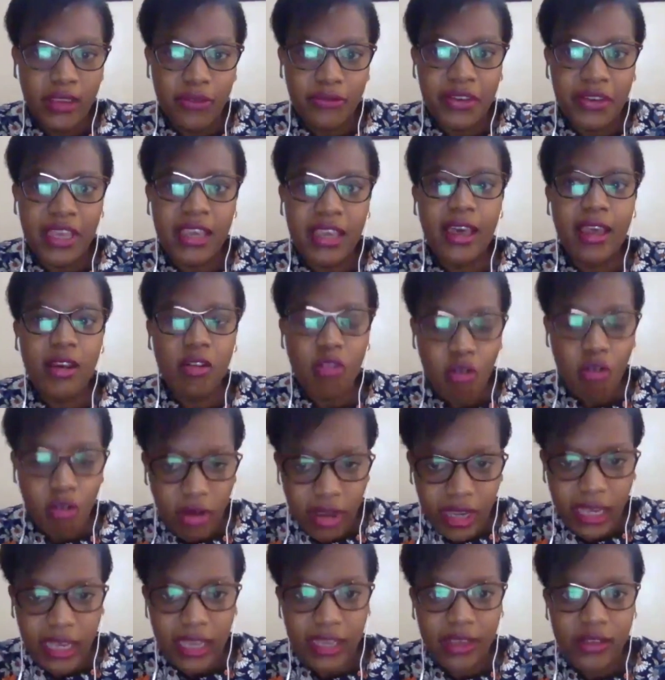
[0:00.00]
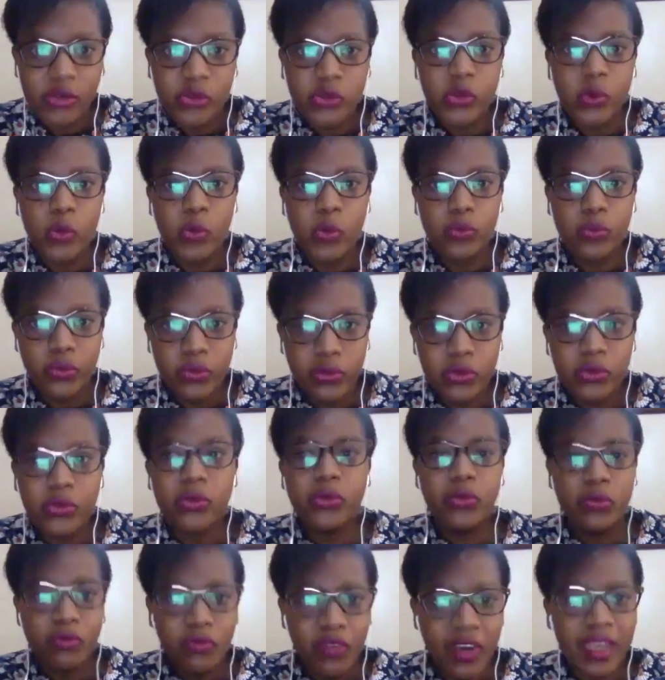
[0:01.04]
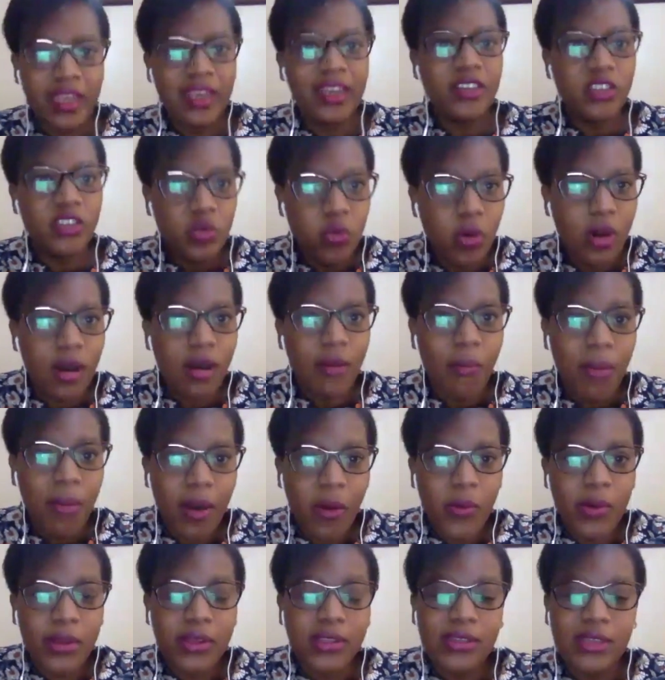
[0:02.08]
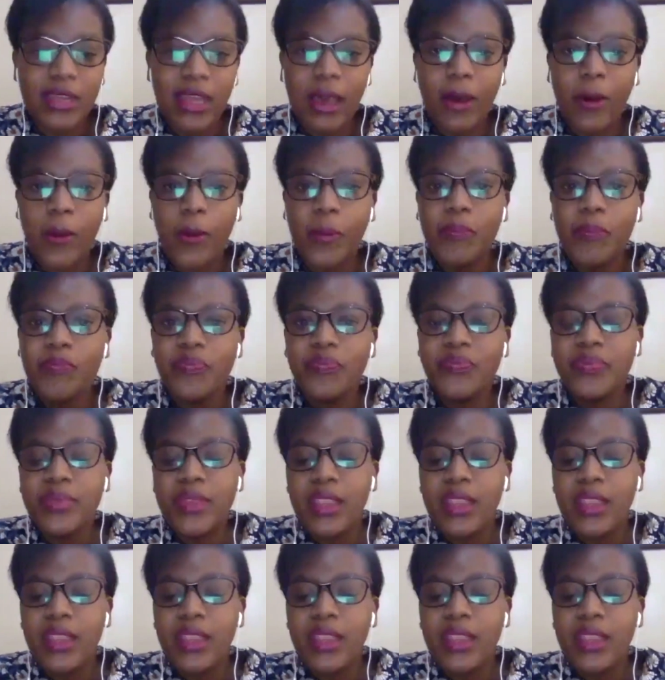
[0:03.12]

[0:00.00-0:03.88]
If I can, okay. So, fine, let's walk backwards now.